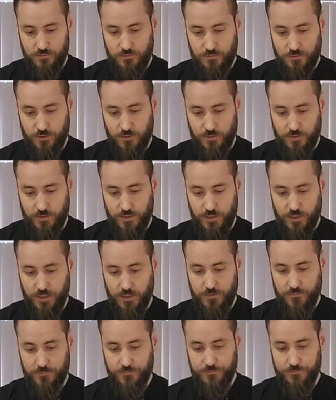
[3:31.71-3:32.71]
Grabbing
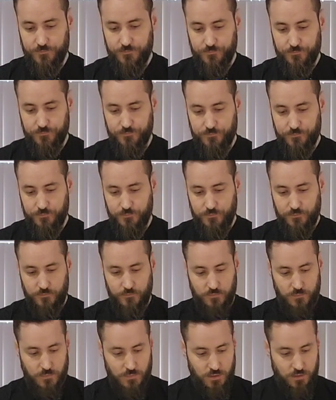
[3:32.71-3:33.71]
that,
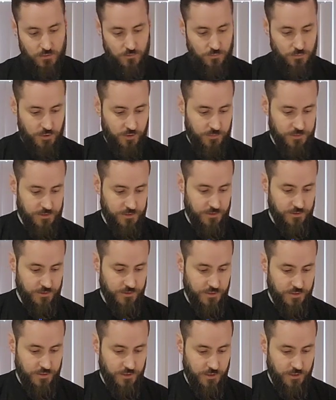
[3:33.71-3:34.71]
pop it to the
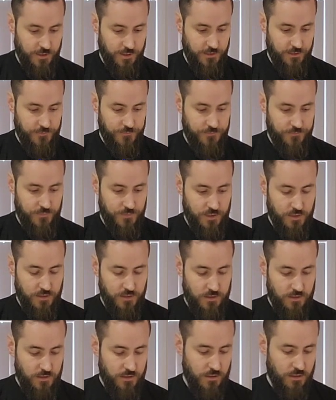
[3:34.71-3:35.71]
side,
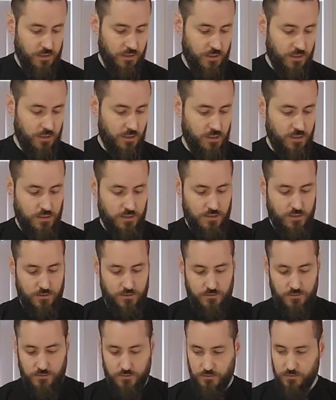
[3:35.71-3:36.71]
and